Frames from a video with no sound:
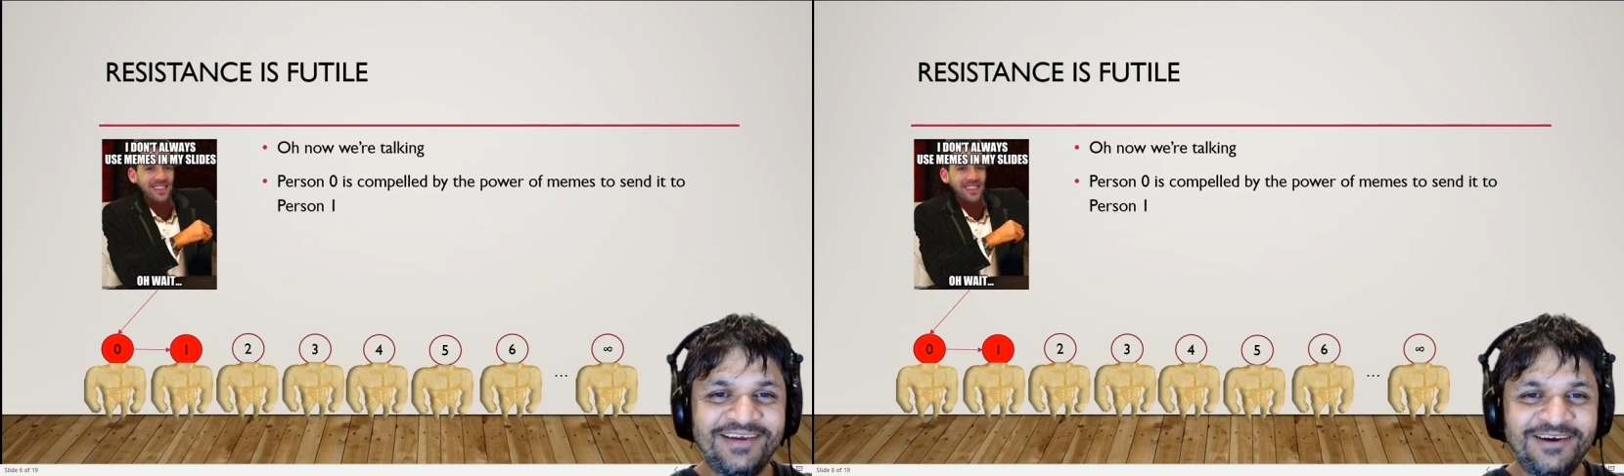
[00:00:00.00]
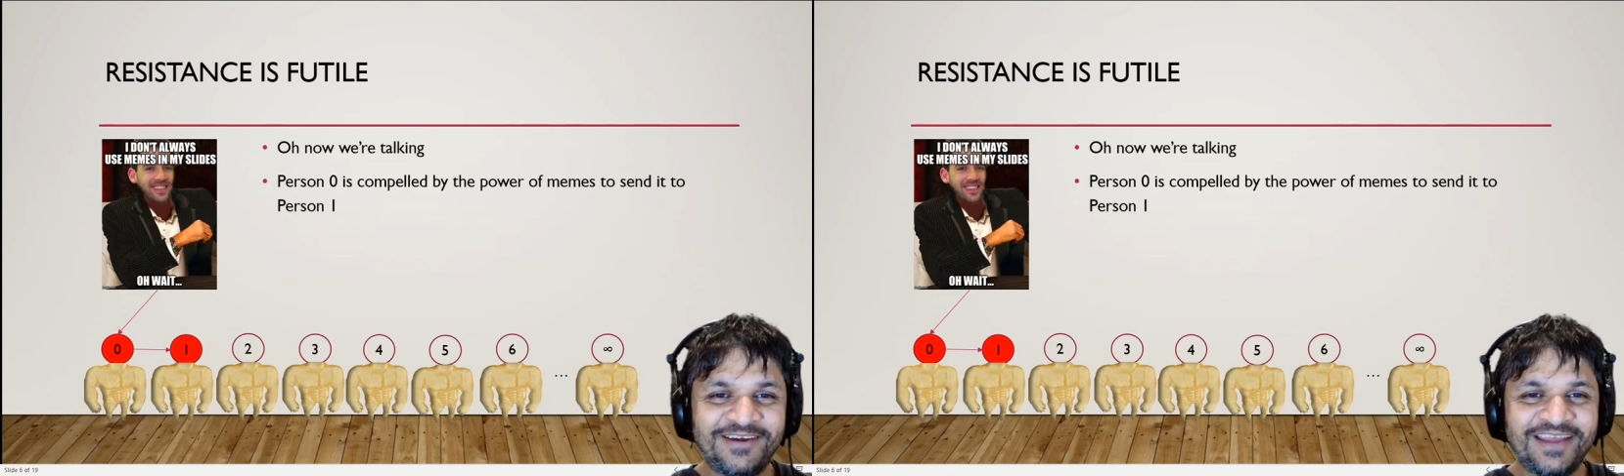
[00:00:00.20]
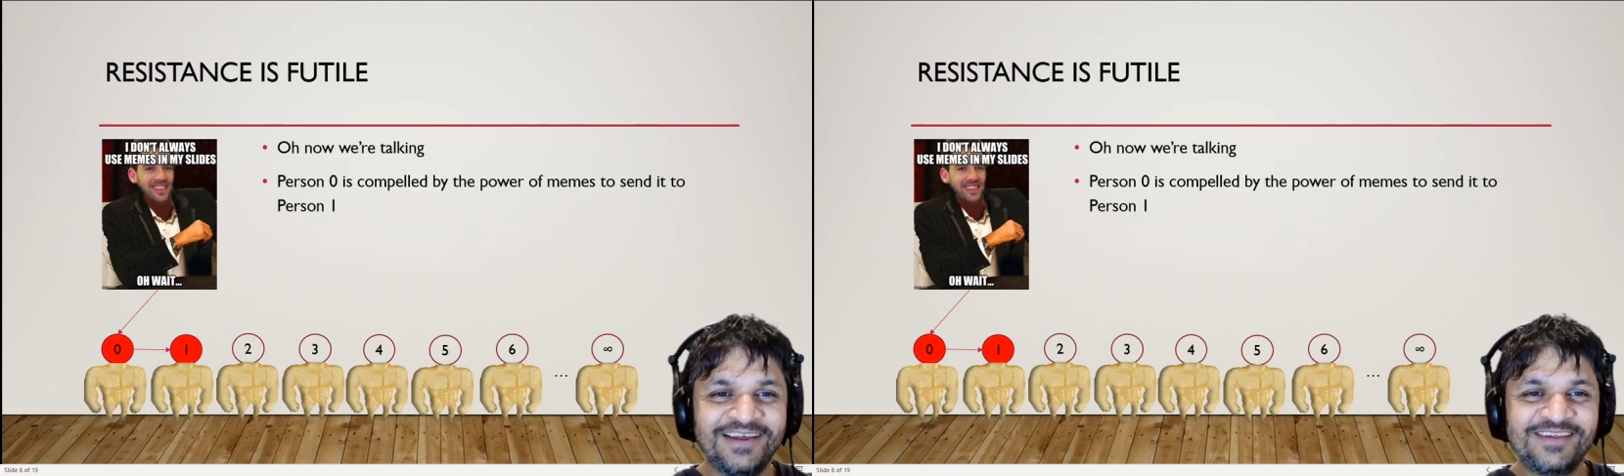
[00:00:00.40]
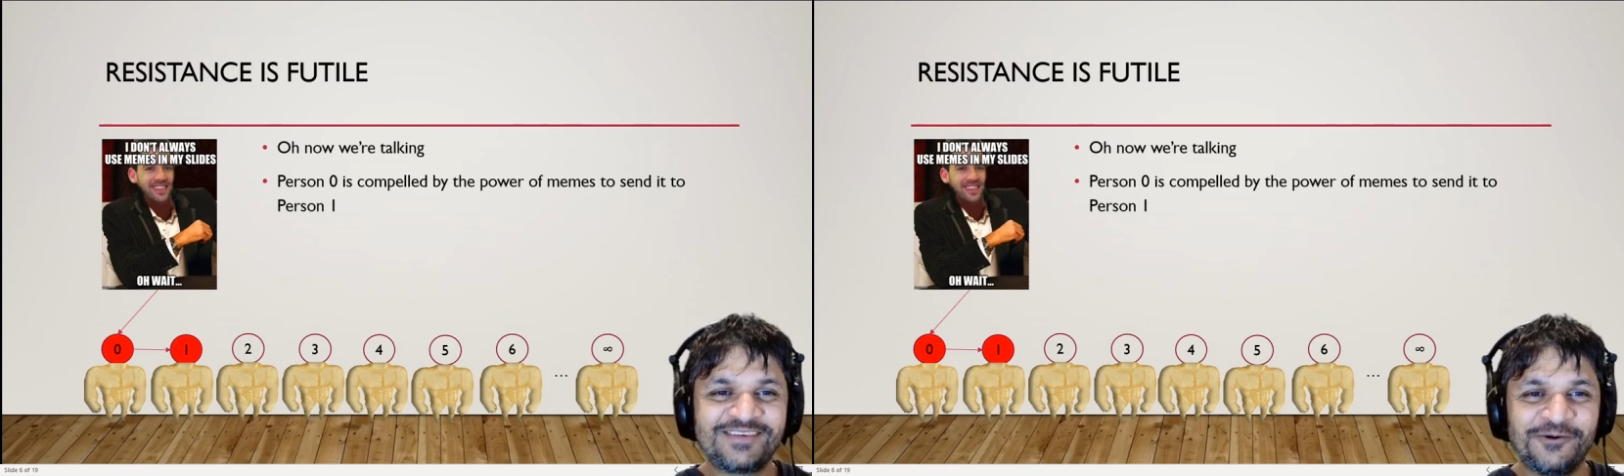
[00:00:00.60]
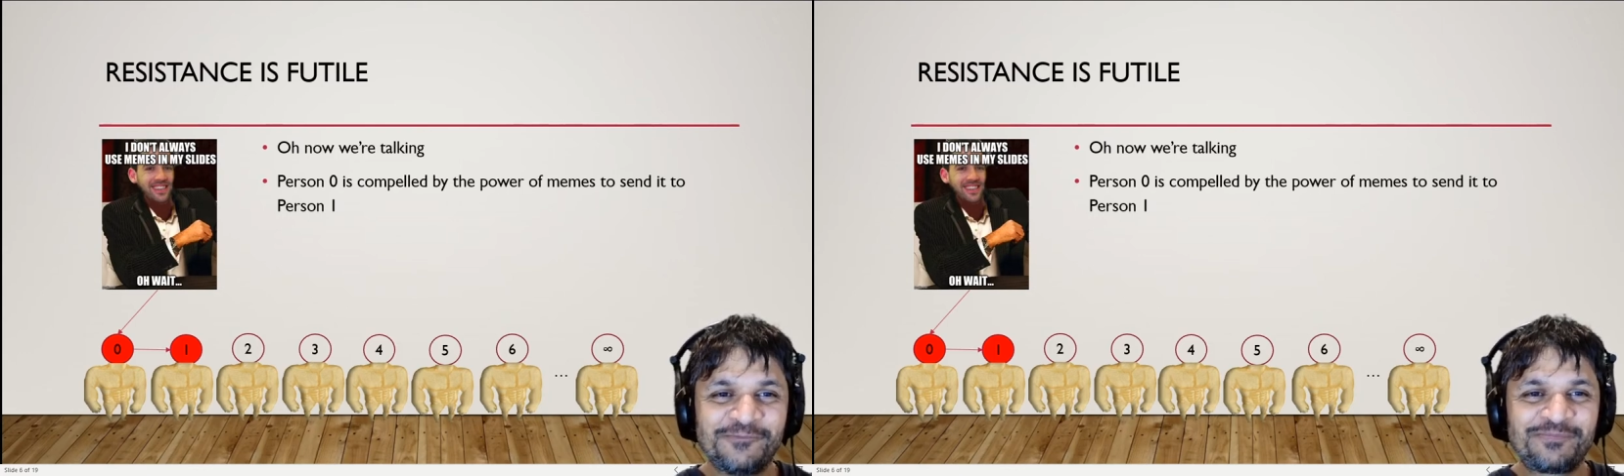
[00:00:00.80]
Okay,
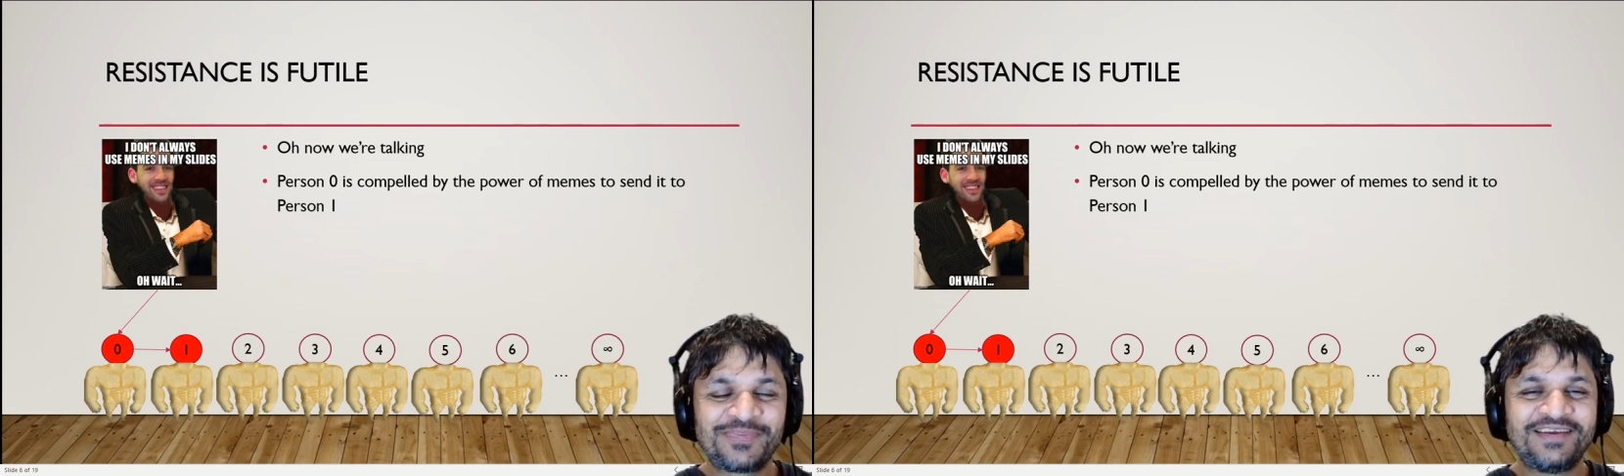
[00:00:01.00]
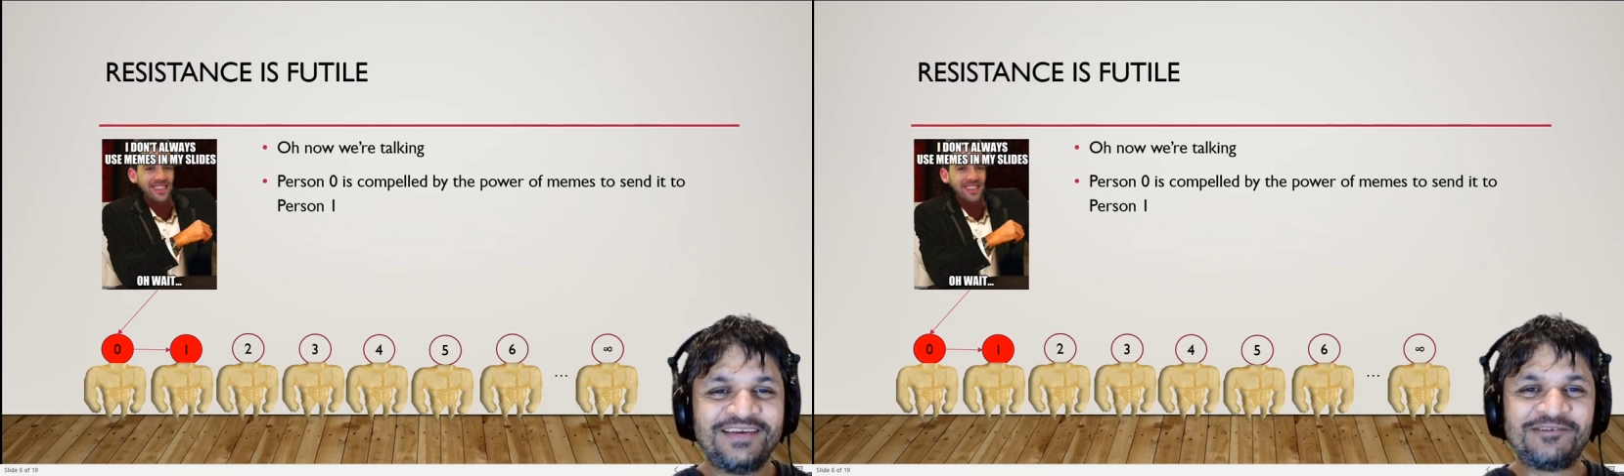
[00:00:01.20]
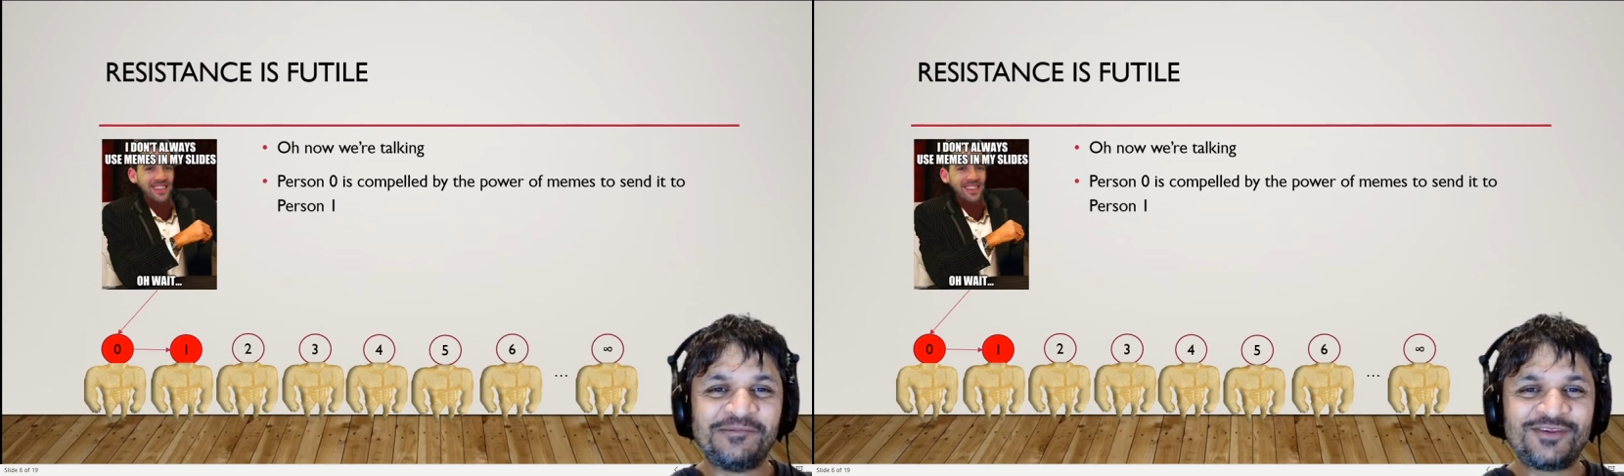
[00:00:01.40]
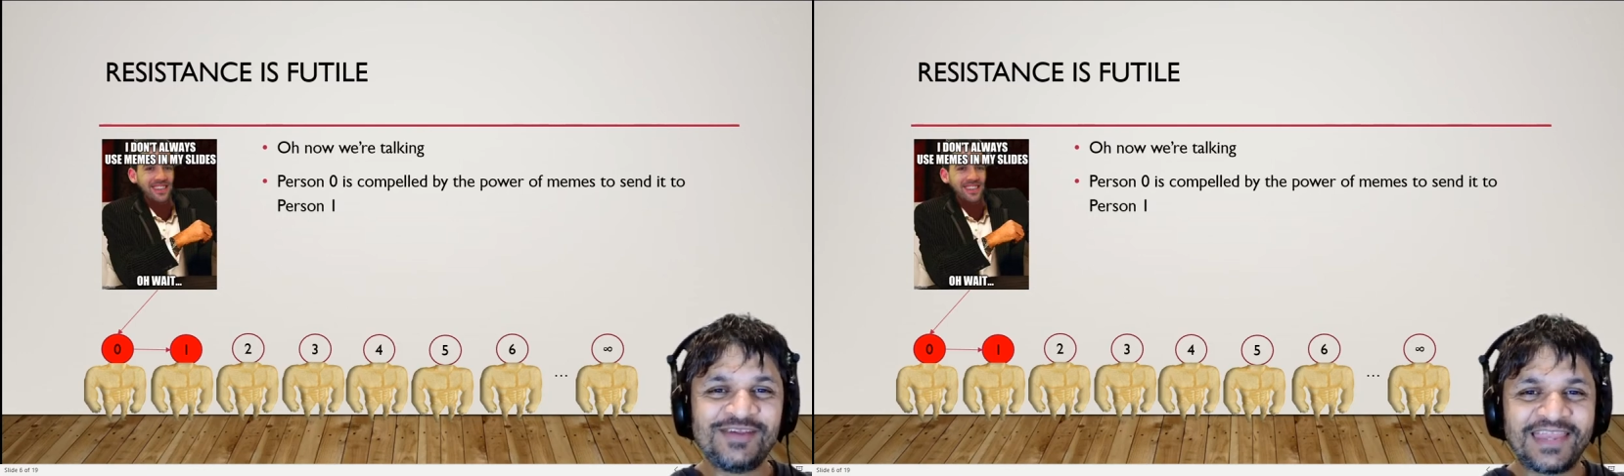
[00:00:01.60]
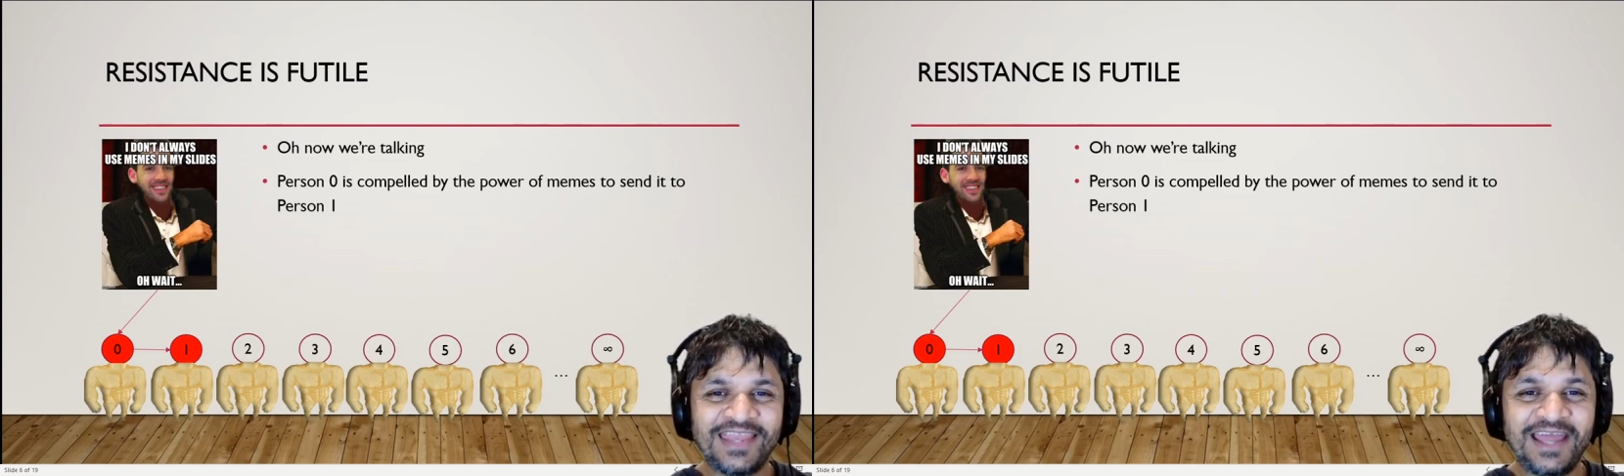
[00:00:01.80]
so if I'm
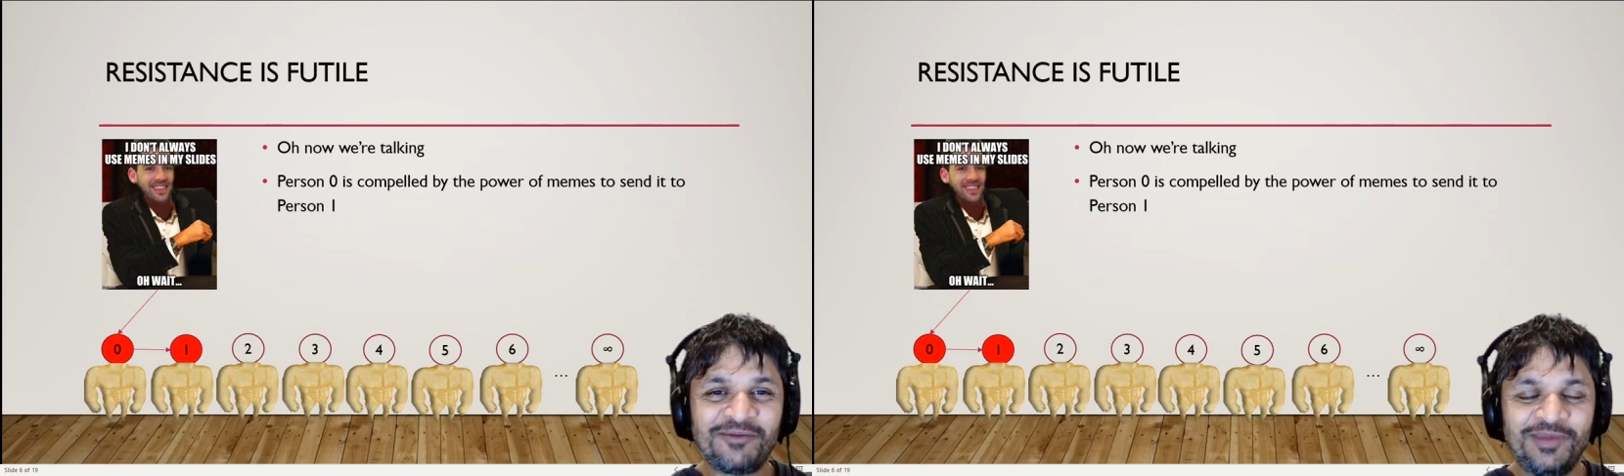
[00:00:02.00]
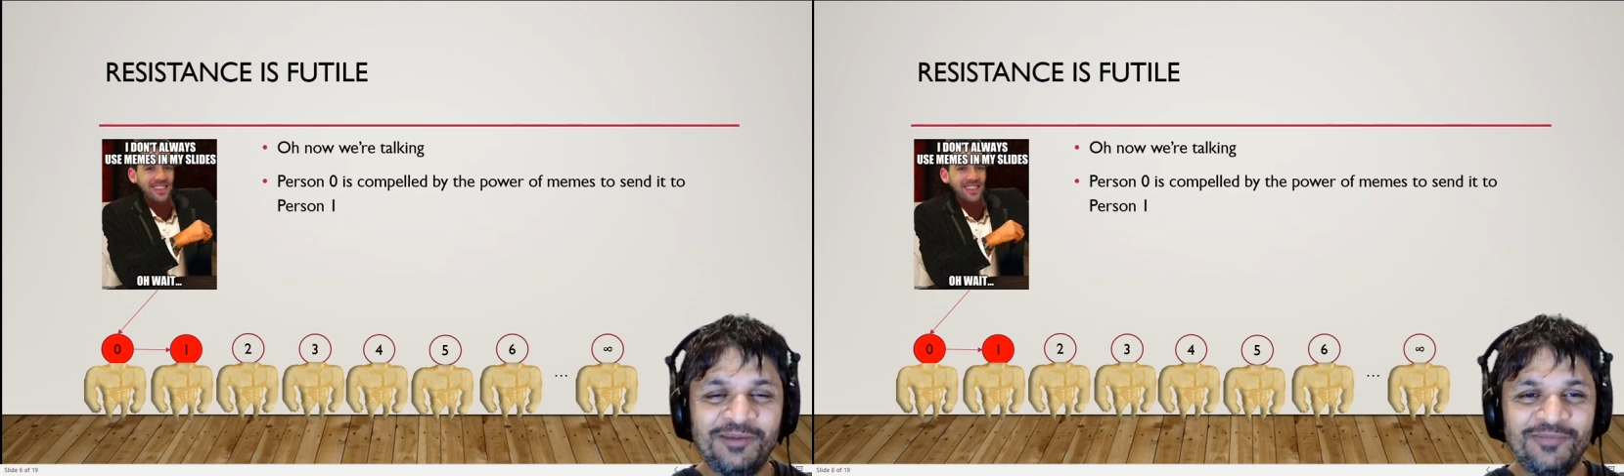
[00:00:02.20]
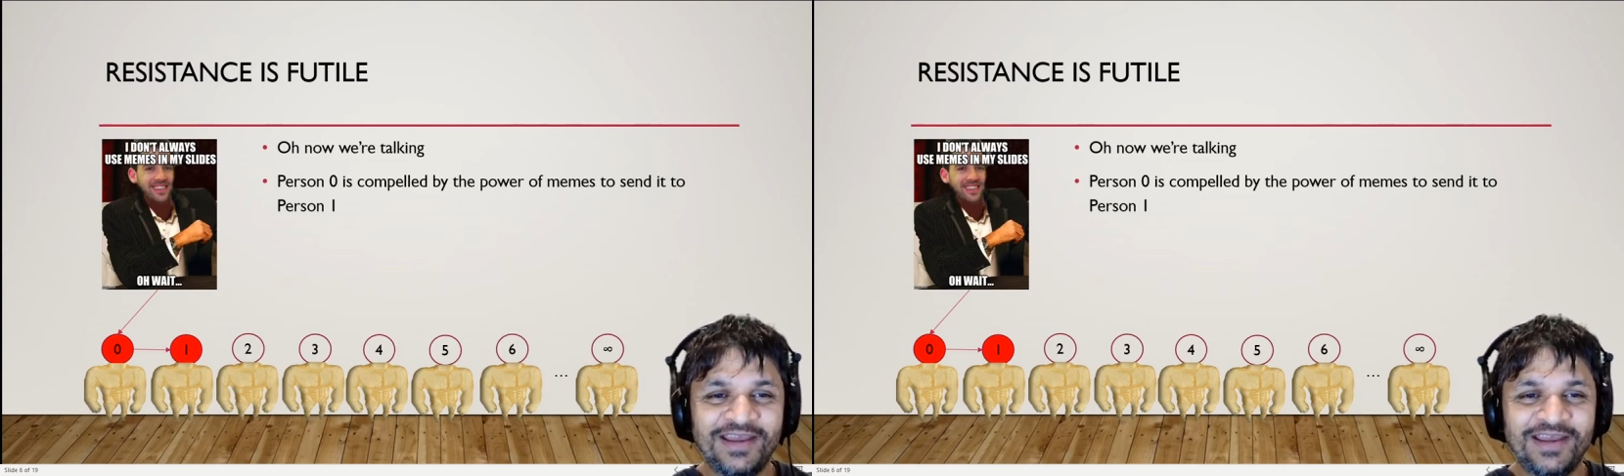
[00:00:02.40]
using that meme